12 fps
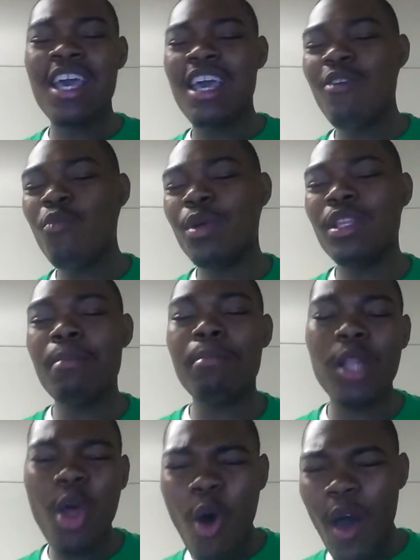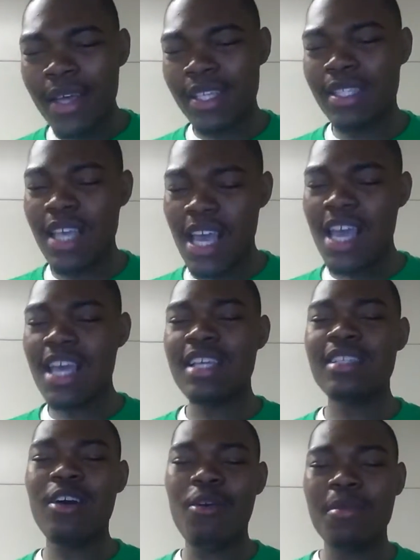and when the blogs hit,
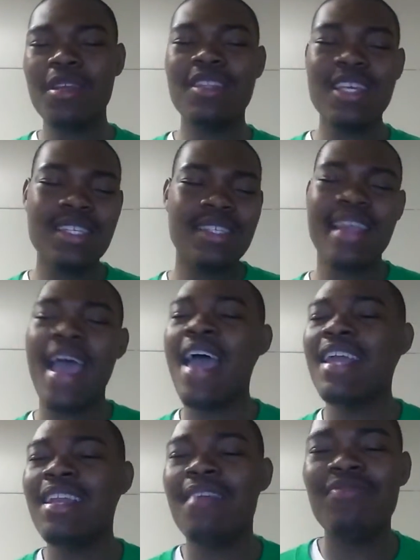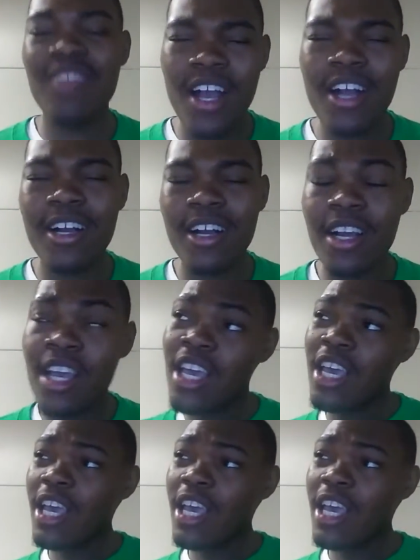it's gonna be this, that, and the third.